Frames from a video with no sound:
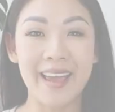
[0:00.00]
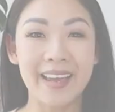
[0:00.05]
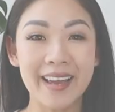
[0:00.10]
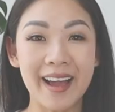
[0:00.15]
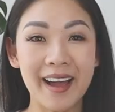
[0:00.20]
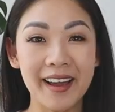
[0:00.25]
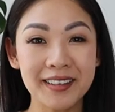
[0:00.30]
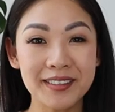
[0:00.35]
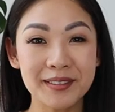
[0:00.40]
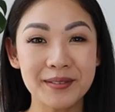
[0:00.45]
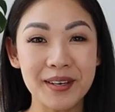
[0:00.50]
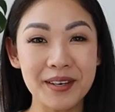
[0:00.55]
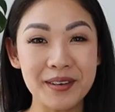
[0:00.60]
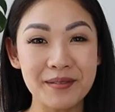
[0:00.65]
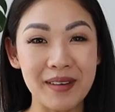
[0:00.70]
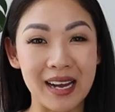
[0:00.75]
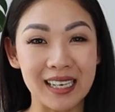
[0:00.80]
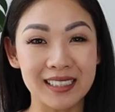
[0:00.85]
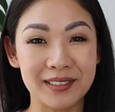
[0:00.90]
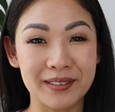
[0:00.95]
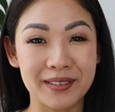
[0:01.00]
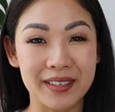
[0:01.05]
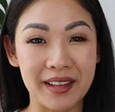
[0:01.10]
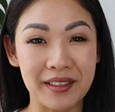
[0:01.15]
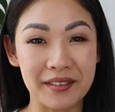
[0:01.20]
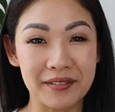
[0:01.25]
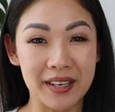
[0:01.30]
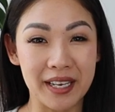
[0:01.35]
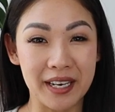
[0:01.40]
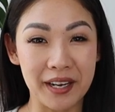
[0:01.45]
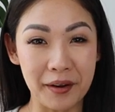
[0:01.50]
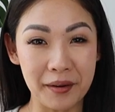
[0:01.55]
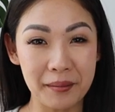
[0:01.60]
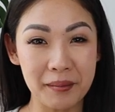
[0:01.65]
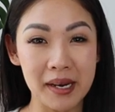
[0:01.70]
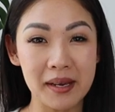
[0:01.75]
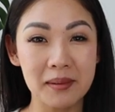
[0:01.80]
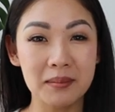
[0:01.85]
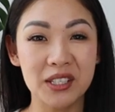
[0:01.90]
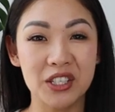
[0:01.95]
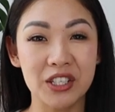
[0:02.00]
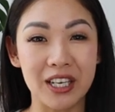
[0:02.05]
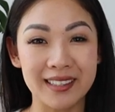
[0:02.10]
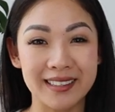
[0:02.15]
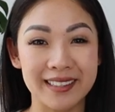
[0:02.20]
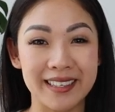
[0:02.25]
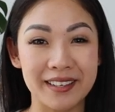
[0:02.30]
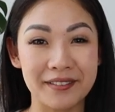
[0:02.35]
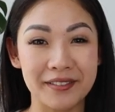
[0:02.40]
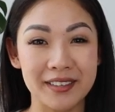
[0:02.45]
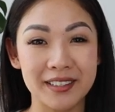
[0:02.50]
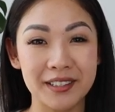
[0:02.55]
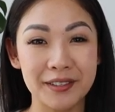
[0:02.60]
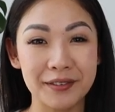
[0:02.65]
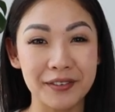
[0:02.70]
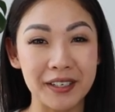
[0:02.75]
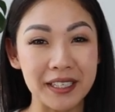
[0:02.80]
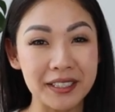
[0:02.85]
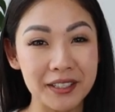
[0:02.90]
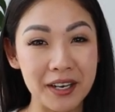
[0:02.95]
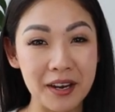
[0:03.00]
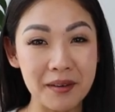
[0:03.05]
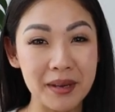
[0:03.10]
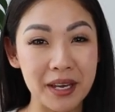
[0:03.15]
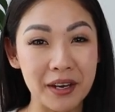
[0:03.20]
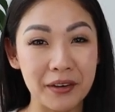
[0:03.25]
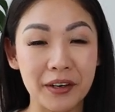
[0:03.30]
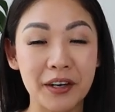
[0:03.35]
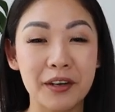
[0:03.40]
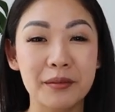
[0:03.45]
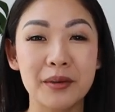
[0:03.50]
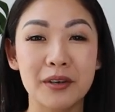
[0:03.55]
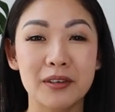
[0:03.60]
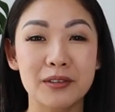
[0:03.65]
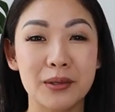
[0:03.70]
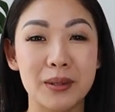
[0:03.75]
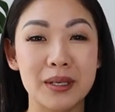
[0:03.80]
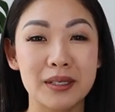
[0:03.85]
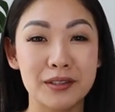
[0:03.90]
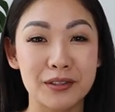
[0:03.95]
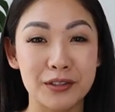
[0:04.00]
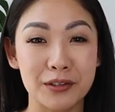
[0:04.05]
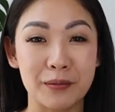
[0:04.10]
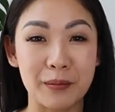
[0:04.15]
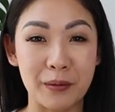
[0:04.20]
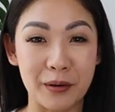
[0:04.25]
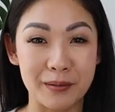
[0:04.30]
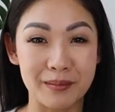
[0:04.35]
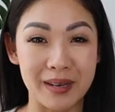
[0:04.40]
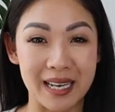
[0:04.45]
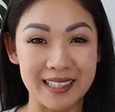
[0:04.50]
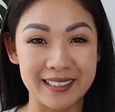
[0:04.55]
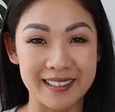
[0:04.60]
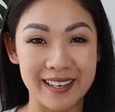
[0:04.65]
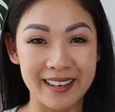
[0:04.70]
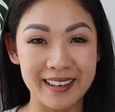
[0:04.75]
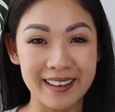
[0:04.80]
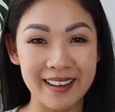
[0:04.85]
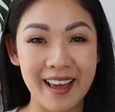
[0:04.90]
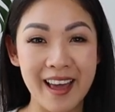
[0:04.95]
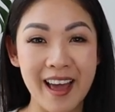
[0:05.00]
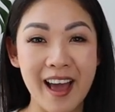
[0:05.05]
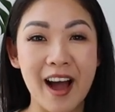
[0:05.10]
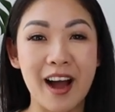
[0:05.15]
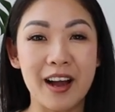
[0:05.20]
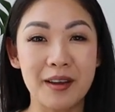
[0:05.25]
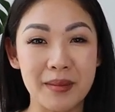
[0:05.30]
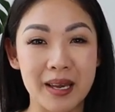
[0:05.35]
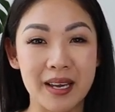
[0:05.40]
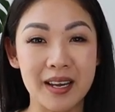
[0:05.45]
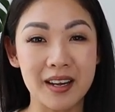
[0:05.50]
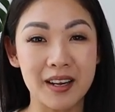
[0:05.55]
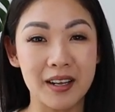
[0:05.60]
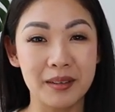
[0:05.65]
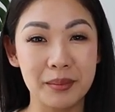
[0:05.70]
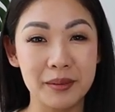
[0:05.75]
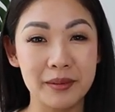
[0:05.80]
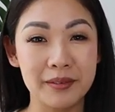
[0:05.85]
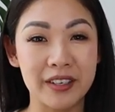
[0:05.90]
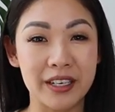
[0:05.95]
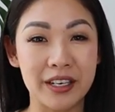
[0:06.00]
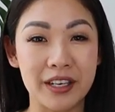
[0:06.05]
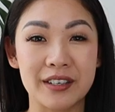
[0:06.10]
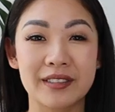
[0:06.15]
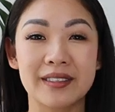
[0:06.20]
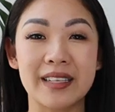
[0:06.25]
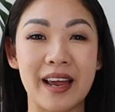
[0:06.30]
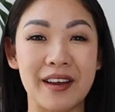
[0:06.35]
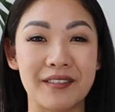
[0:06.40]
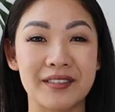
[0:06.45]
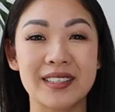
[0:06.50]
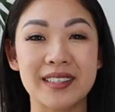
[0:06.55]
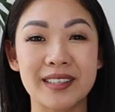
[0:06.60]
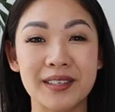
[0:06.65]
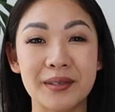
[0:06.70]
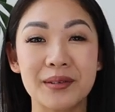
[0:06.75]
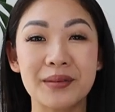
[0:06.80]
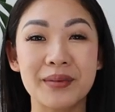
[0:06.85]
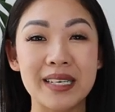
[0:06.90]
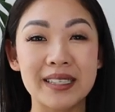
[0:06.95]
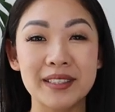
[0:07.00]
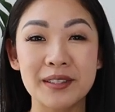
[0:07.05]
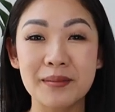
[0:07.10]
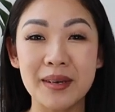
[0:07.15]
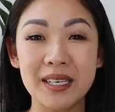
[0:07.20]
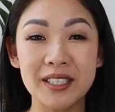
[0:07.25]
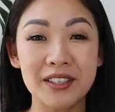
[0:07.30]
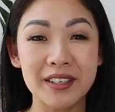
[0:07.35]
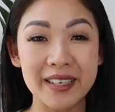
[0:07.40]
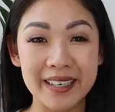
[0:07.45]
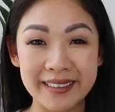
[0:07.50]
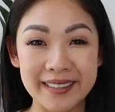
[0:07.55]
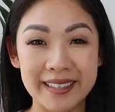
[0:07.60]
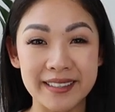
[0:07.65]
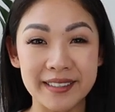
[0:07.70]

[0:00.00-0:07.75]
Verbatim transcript: Hey guys, welcome back to another video. My name's Jessie. If it's your first time here, I hope you're doing super amazing. I make a couple videos every single week, so make sure you hit